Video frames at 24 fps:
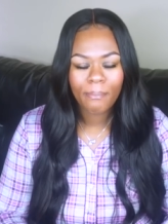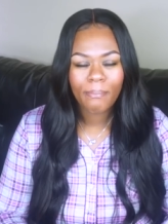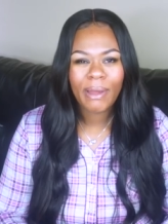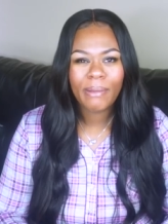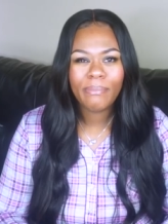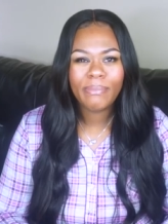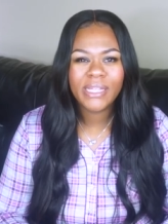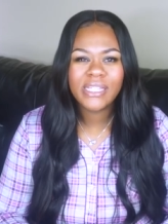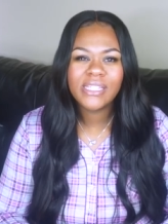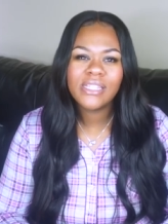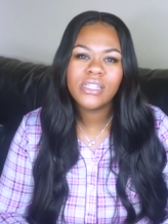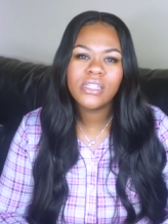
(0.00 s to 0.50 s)

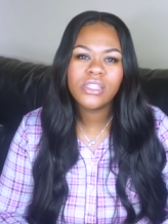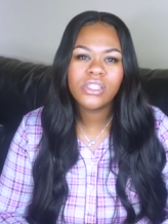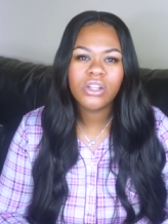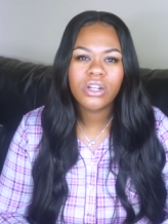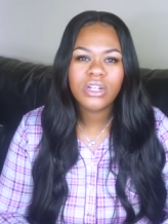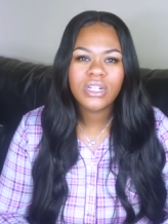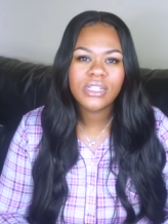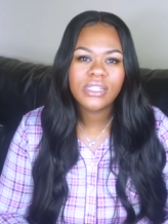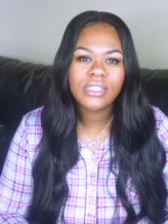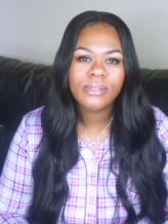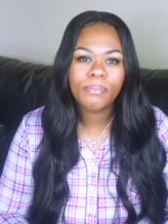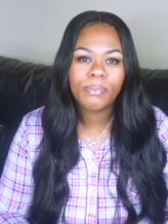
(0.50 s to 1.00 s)
my business
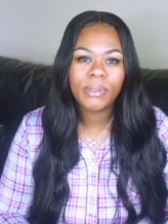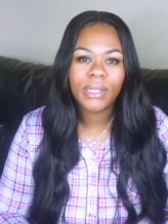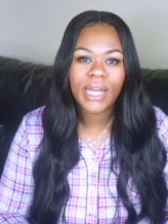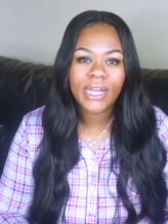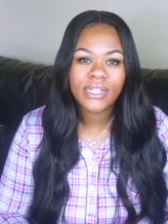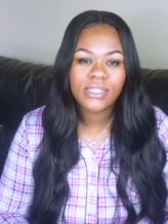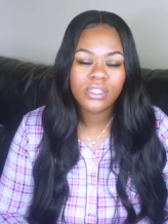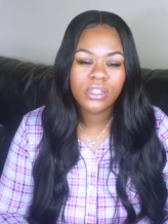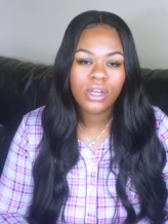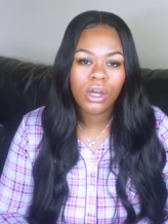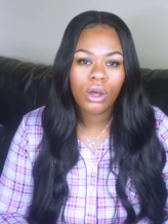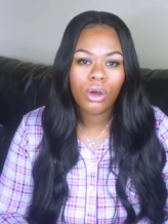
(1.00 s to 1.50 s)
started to
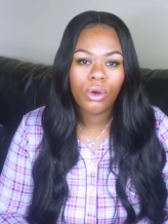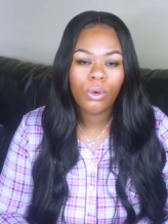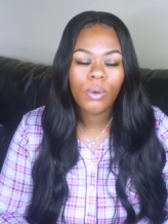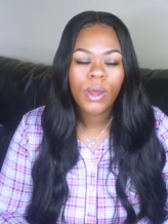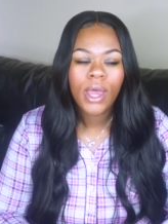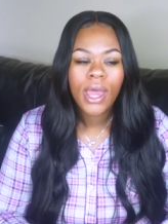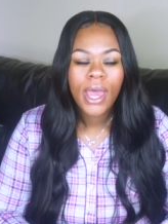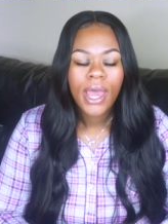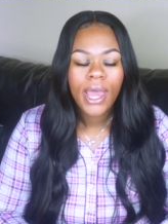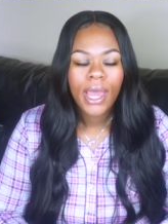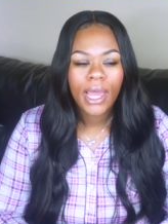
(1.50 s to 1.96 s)
plateau.